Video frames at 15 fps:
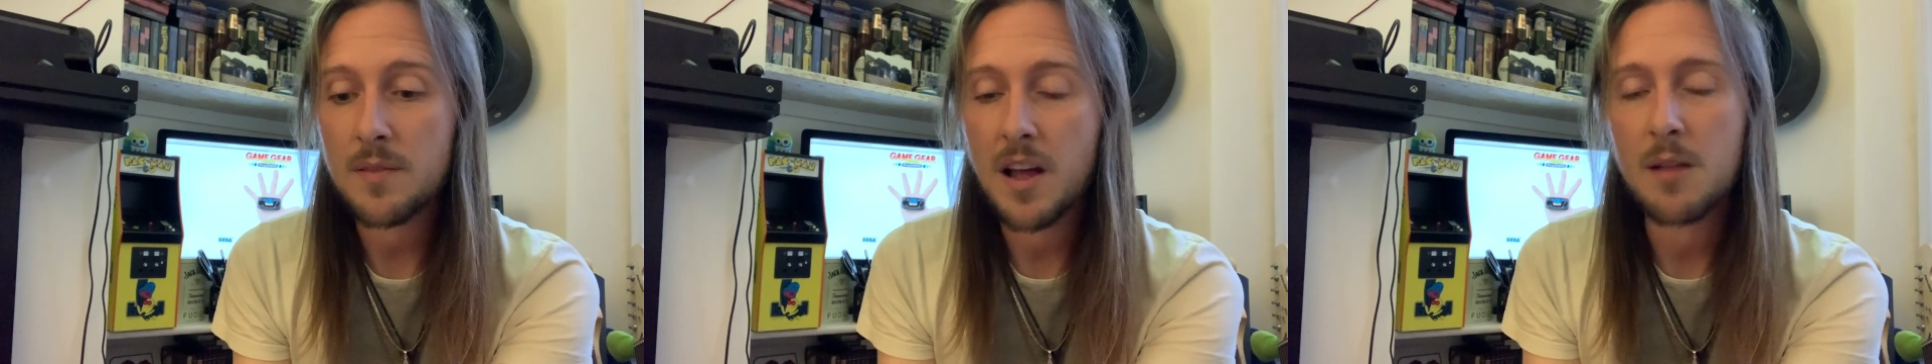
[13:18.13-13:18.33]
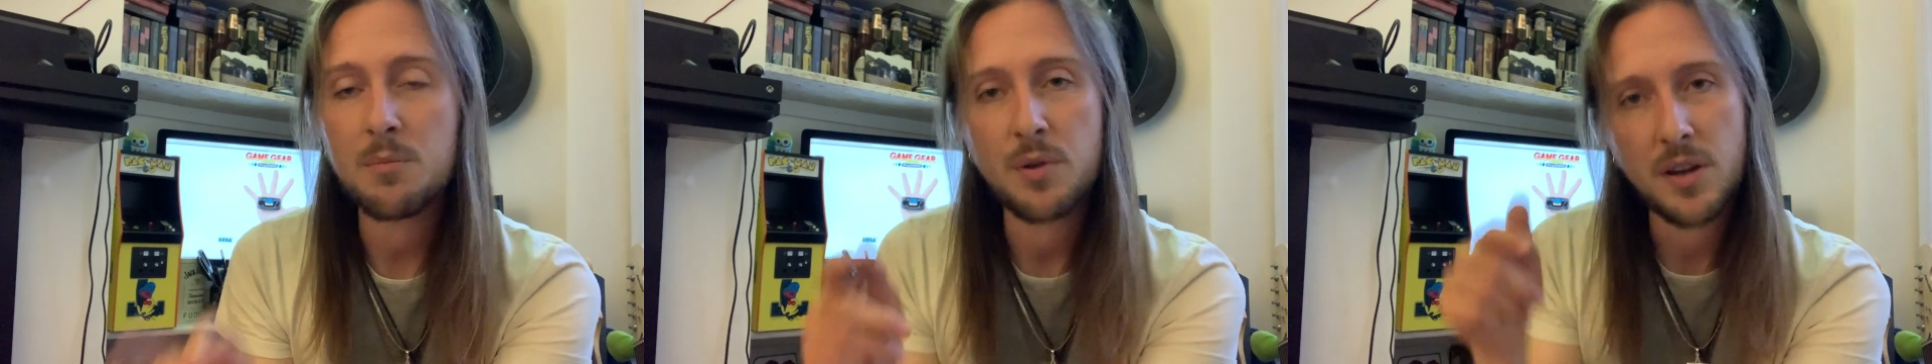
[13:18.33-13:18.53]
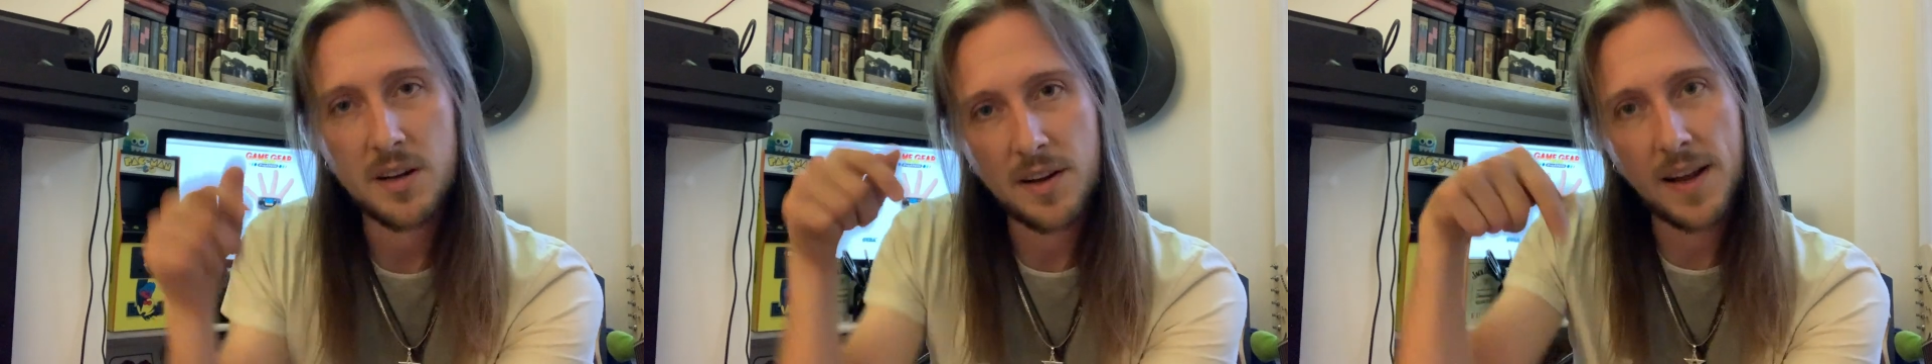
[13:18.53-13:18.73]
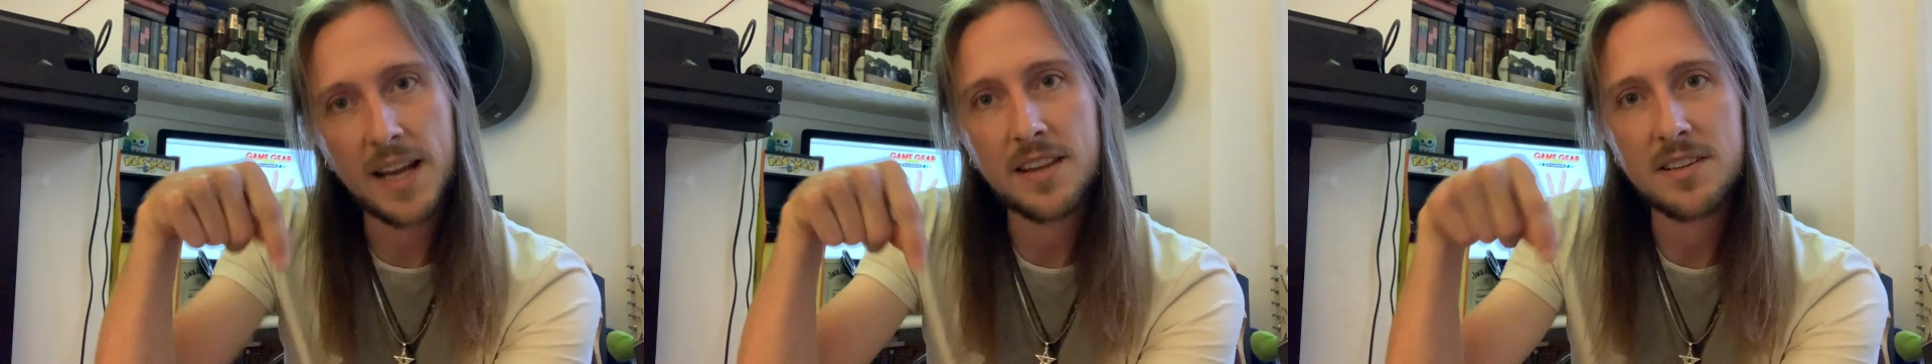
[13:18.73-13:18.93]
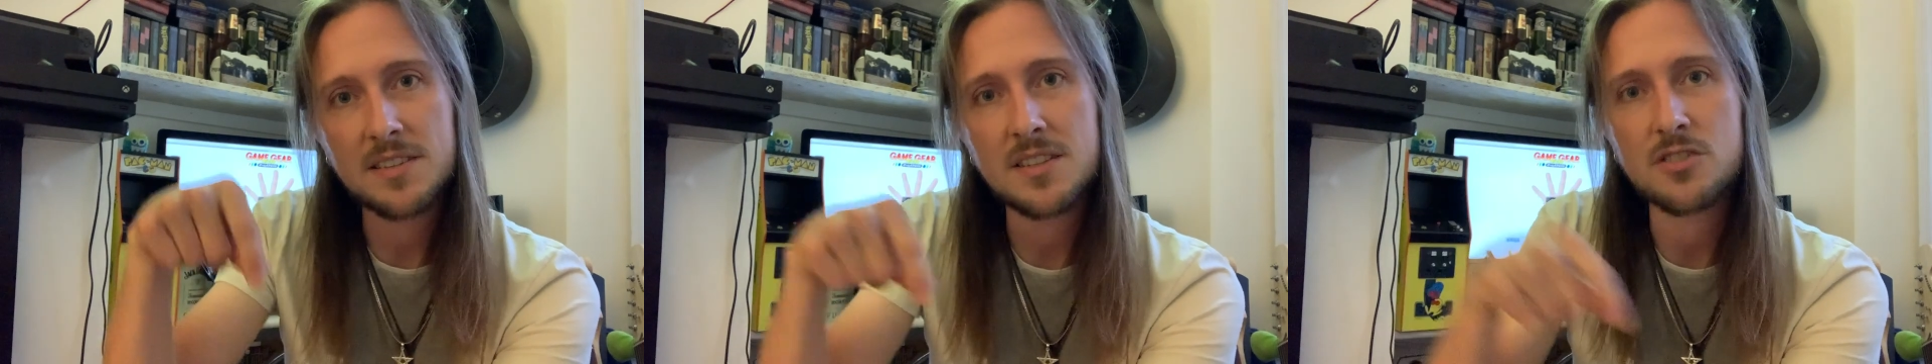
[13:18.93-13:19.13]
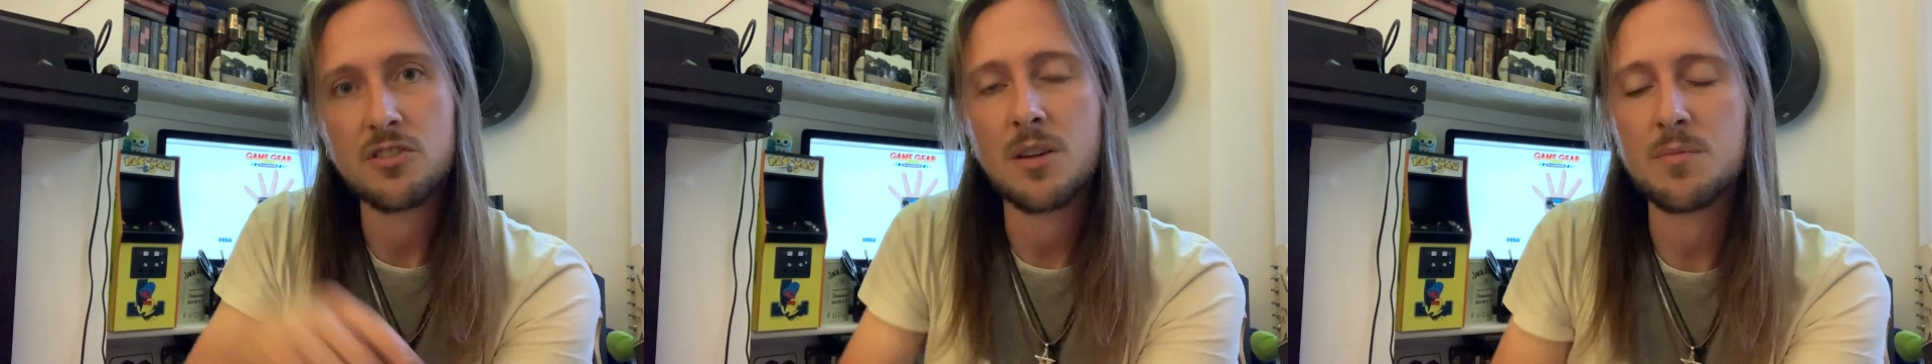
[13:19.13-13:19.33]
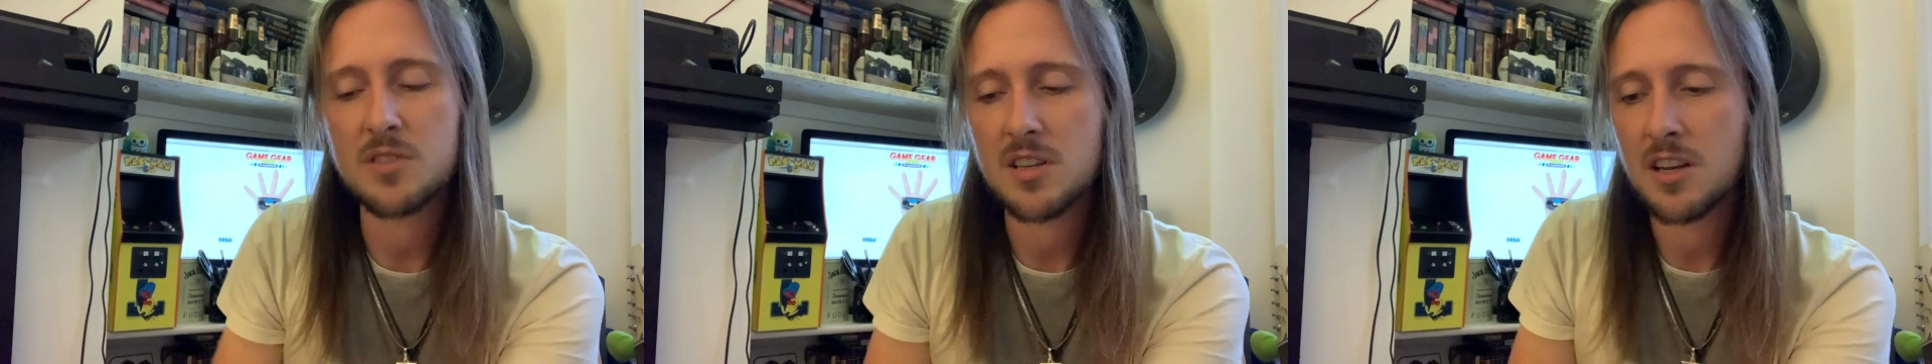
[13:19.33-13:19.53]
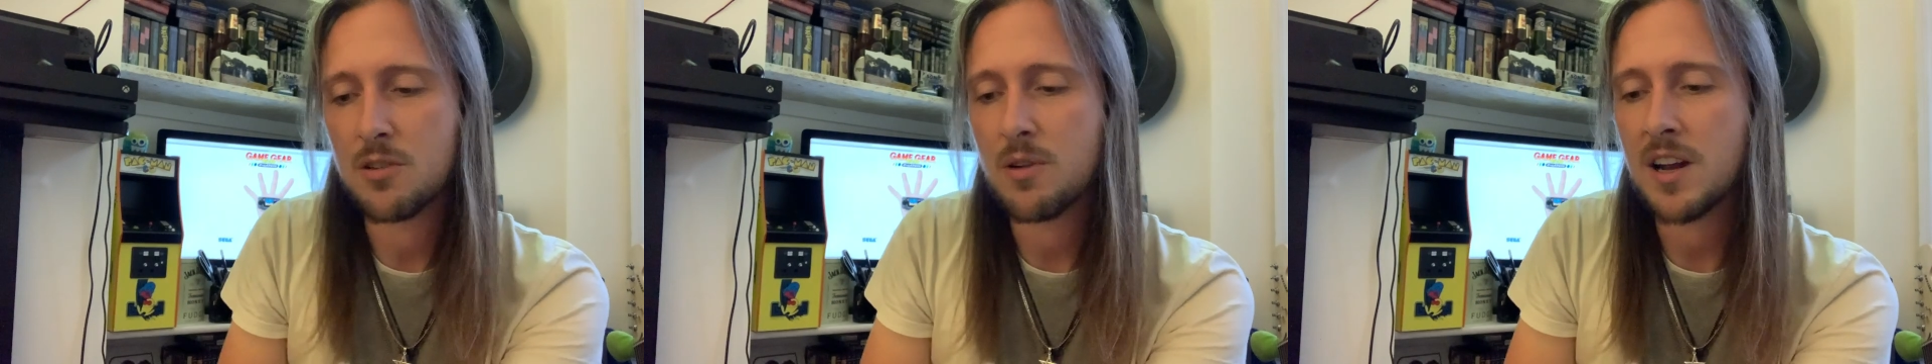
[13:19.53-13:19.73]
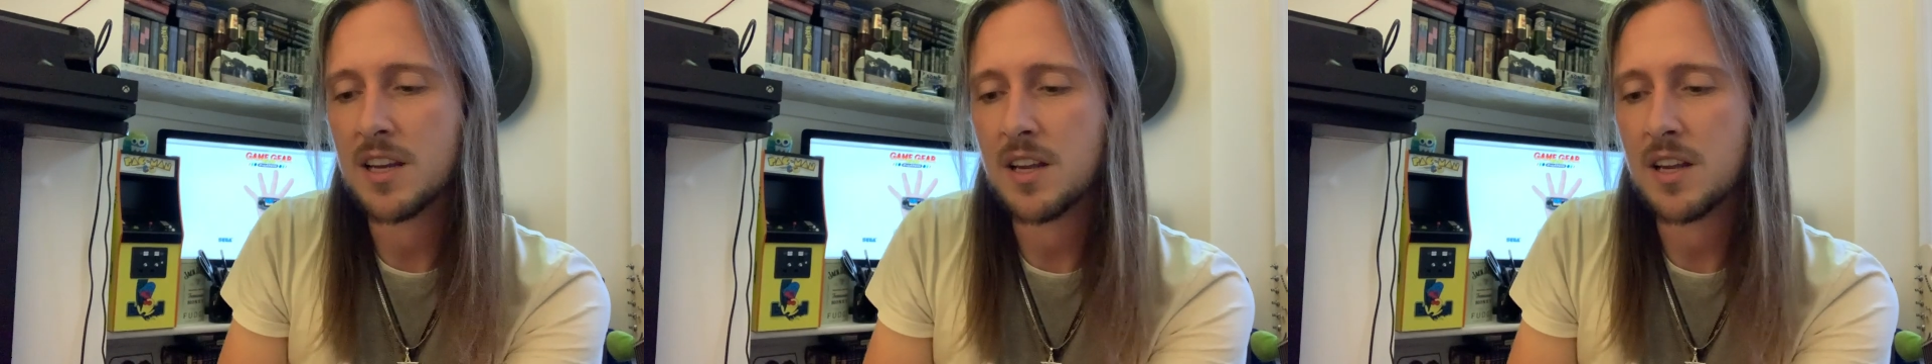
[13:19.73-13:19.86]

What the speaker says: I'll put in the description who I